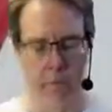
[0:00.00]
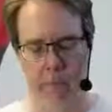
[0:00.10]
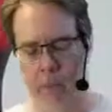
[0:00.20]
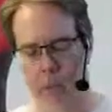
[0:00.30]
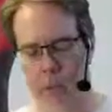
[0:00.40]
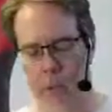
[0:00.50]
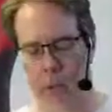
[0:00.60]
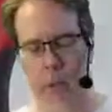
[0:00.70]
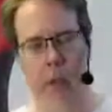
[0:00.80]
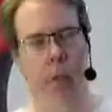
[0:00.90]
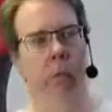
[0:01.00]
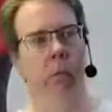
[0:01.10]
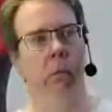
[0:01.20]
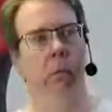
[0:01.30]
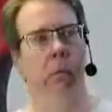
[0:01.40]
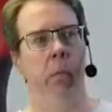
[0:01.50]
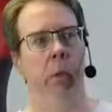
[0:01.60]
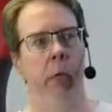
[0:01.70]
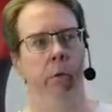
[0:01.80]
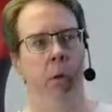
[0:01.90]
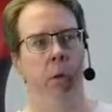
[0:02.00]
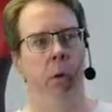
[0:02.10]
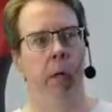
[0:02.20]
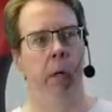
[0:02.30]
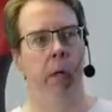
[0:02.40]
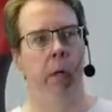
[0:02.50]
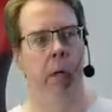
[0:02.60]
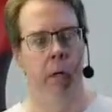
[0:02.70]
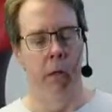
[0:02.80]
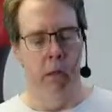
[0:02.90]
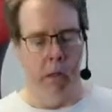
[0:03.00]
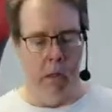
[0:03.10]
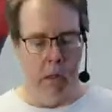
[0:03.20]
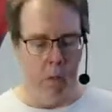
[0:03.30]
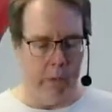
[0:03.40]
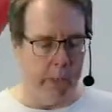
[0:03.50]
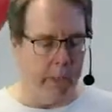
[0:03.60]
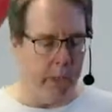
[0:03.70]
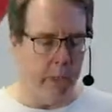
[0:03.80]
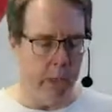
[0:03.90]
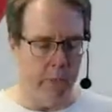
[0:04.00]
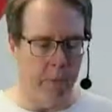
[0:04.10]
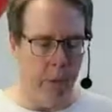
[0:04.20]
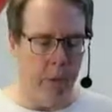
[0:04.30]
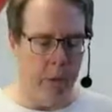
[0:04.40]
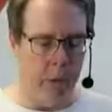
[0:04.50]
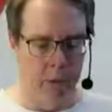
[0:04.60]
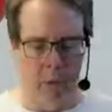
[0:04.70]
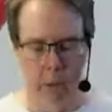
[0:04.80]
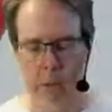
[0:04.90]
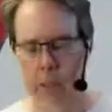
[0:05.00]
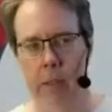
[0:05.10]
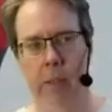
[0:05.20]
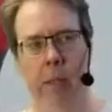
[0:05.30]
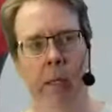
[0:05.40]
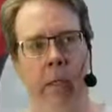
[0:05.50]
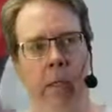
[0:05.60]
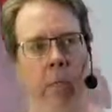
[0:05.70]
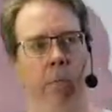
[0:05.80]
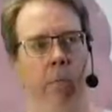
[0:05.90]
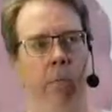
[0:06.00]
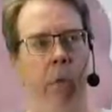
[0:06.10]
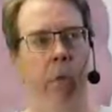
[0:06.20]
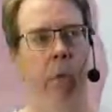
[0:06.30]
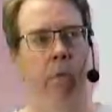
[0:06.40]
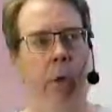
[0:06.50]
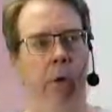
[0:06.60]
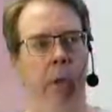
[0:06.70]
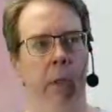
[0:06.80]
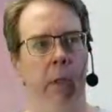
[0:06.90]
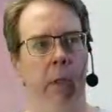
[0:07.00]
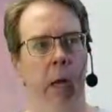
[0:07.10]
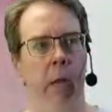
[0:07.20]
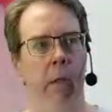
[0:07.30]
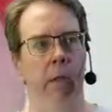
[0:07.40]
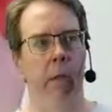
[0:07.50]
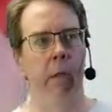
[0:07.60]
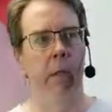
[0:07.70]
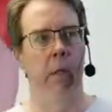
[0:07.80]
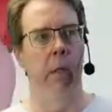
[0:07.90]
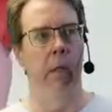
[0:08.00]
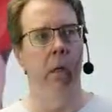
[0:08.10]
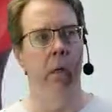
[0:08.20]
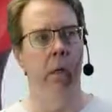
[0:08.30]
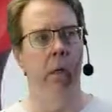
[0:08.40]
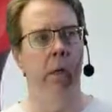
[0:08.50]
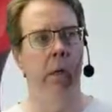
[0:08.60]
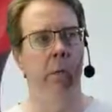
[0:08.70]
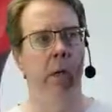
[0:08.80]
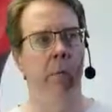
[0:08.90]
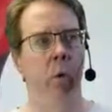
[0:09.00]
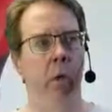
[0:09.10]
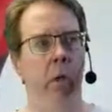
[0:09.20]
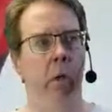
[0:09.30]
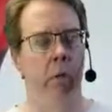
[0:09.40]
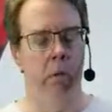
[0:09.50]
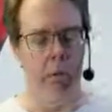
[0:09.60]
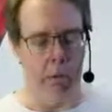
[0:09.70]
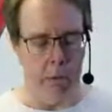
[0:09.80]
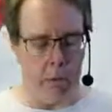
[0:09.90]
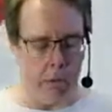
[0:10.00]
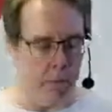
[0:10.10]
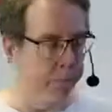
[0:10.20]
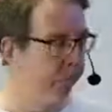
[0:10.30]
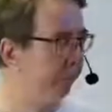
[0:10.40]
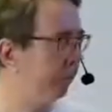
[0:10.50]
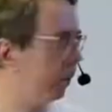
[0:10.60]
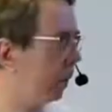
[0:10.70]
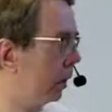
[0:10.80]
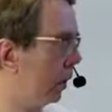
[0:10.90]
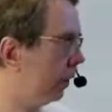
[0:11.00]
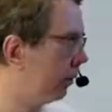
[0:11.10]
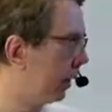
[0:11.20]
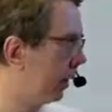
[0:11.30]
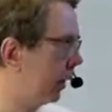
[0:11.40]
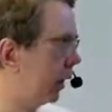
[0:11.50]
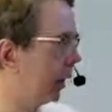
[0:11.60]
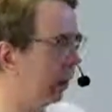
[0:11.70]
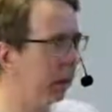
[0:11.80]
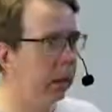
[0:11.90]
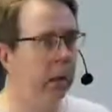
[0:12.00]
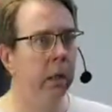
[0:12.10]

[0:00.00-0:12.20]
if I'm holding a little whatever I'm holding there. What these are great for is these are perfectly sized to go into pegboard. So if I, uh,